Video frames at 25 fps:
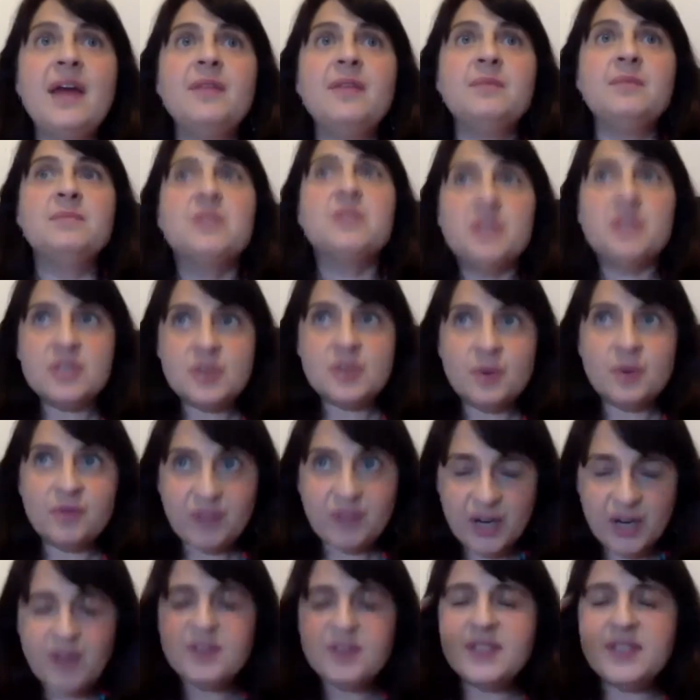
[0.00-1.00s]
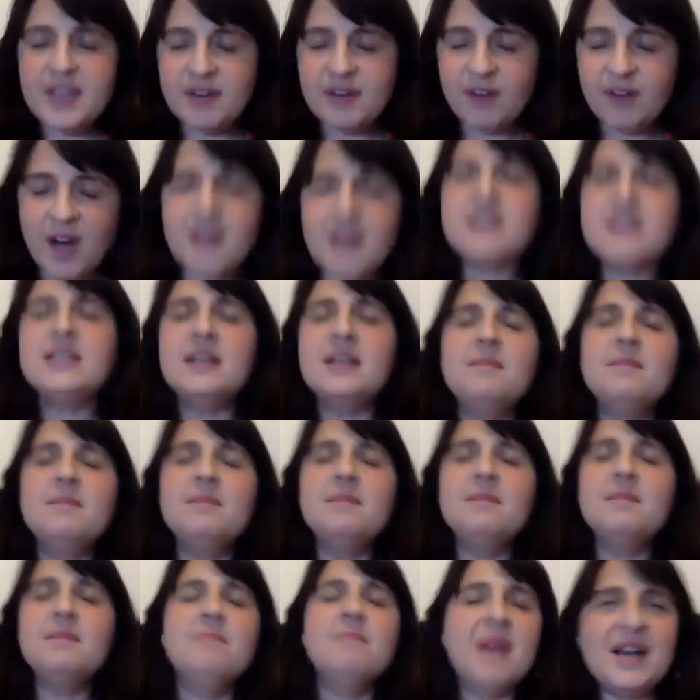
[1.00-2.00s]
to sort of close their eyes and
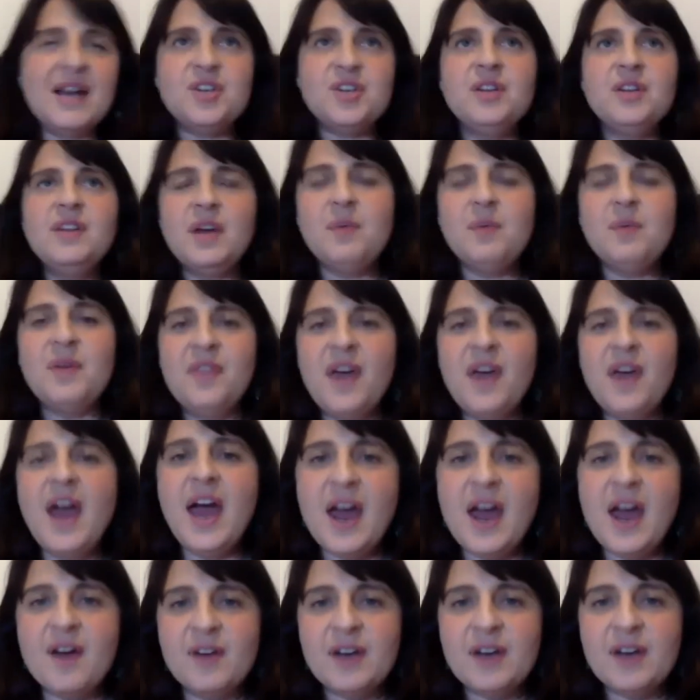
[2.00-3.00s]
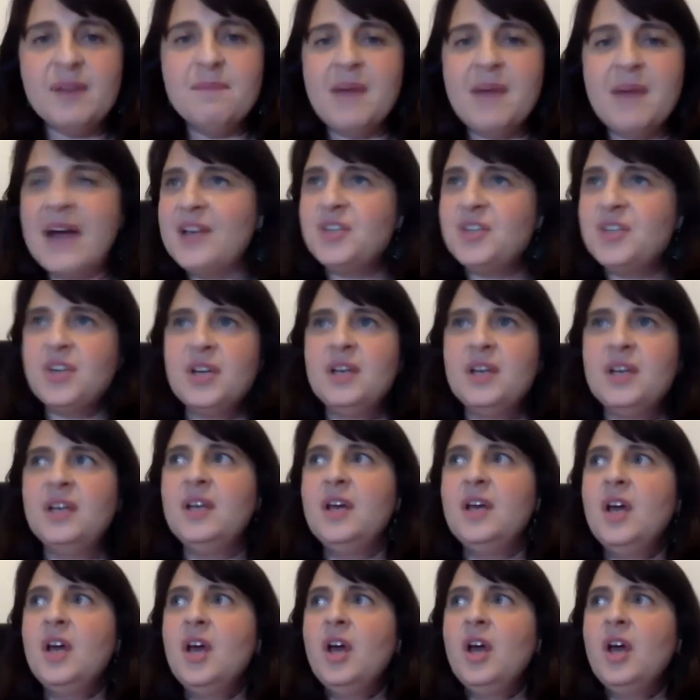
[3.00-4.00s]
imagine they were there, and imagine
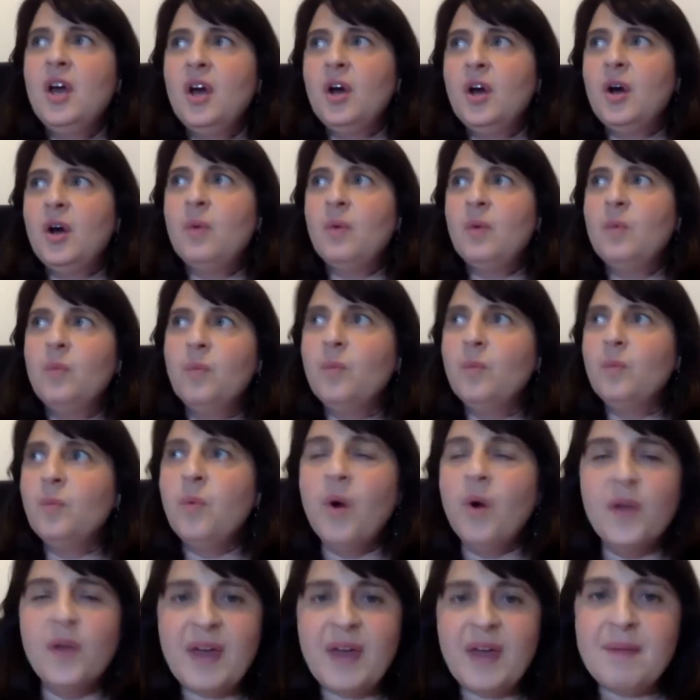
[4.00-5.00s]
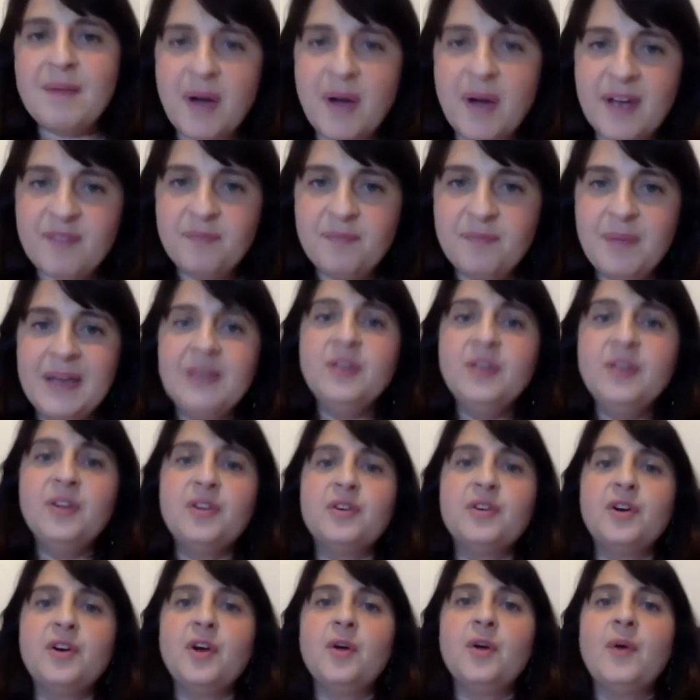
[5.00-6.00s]
what they might have been
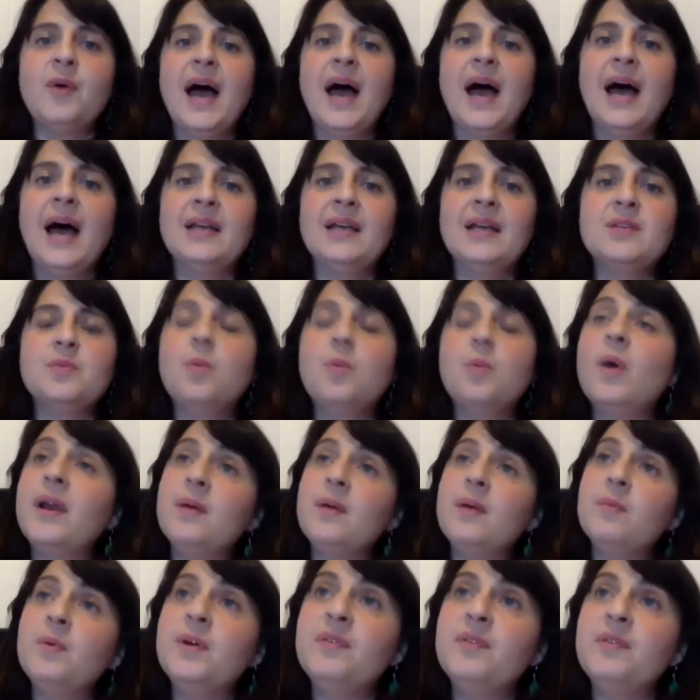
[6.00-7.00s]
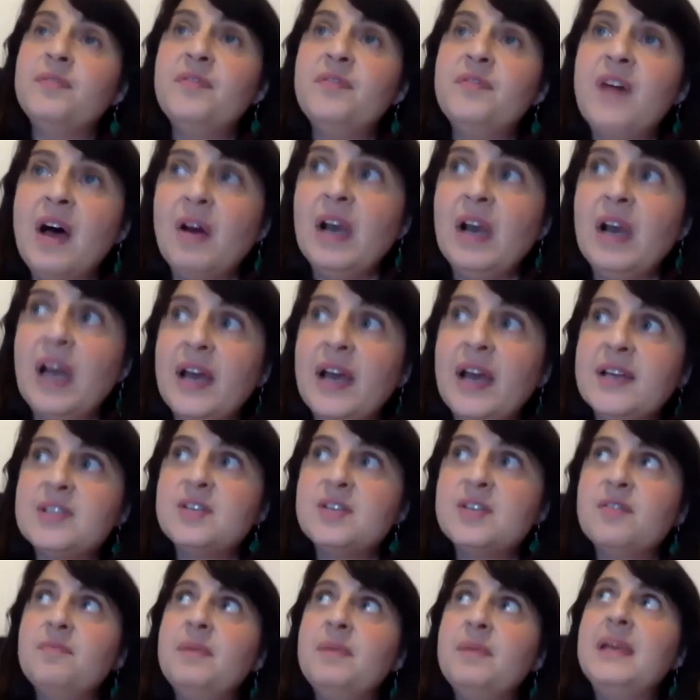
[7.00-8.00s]
through and what it would have felt like to
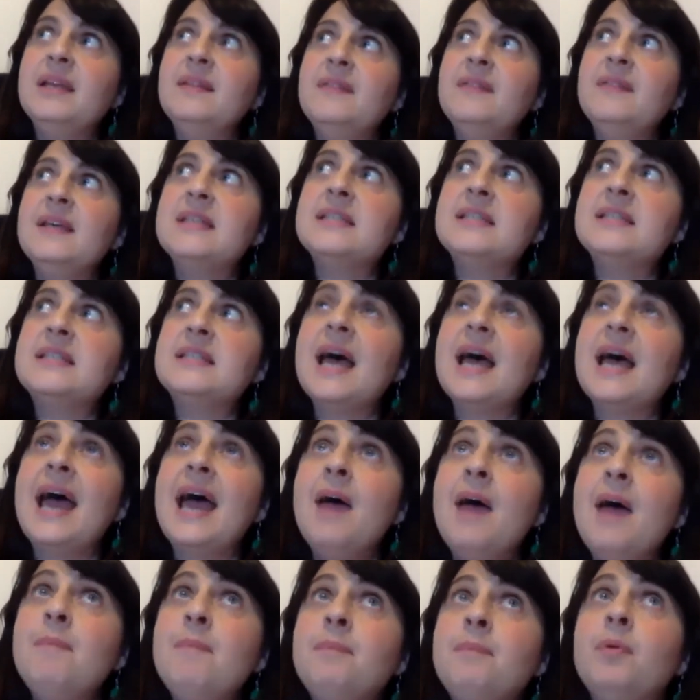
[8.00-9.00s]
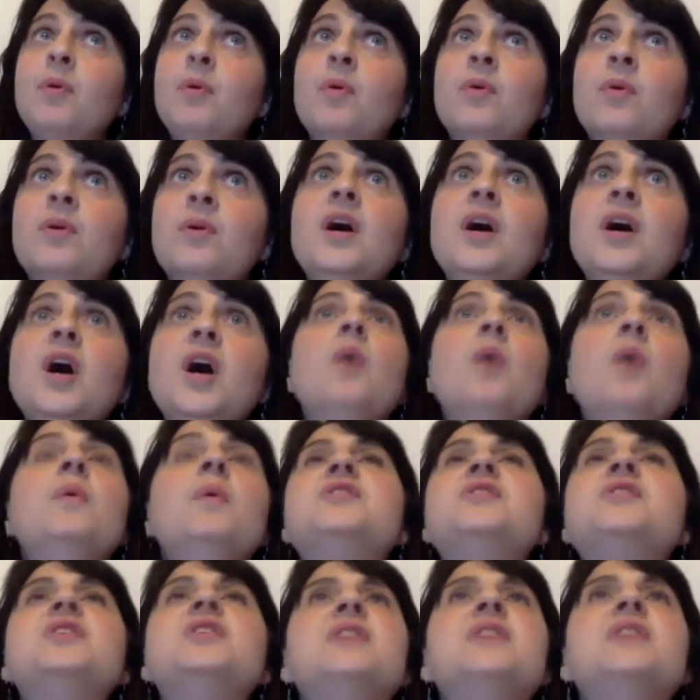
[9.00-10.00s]
have been in this airport,
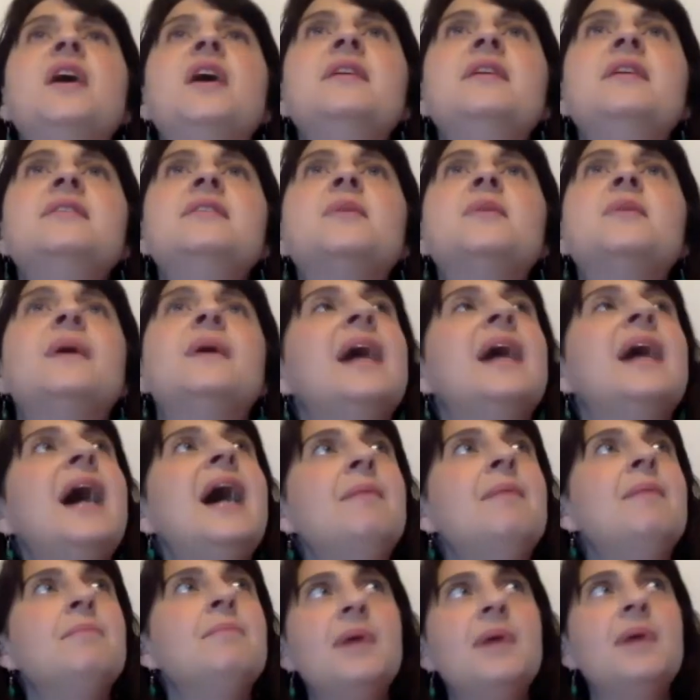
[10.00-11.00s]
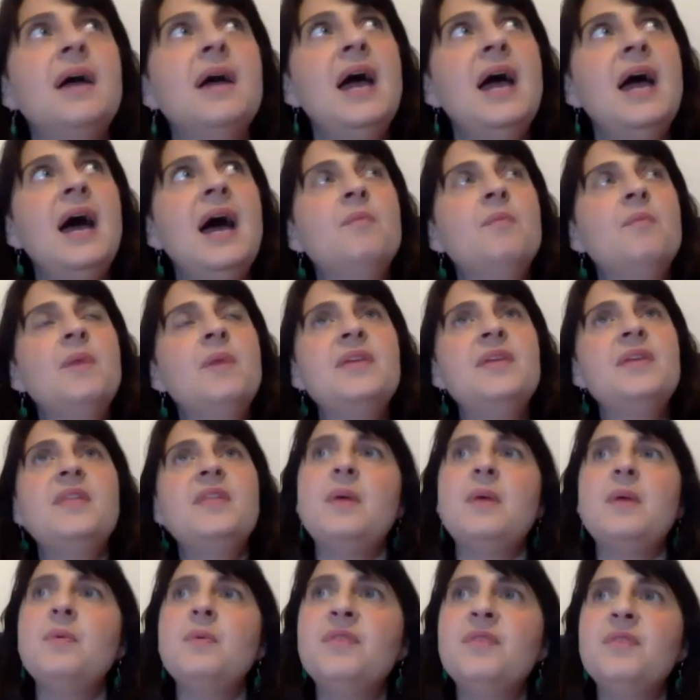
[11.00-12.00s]
which had turned into a camp, and whether
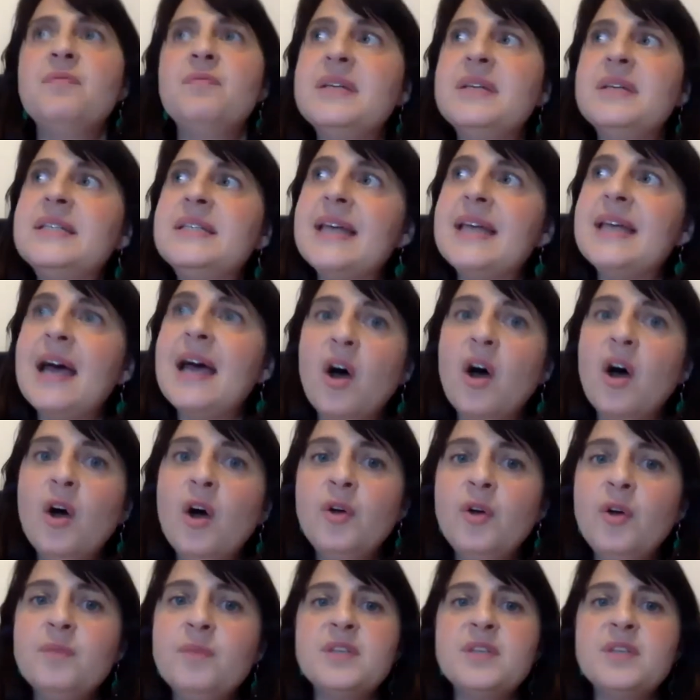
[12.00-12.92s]
they would have missed their home.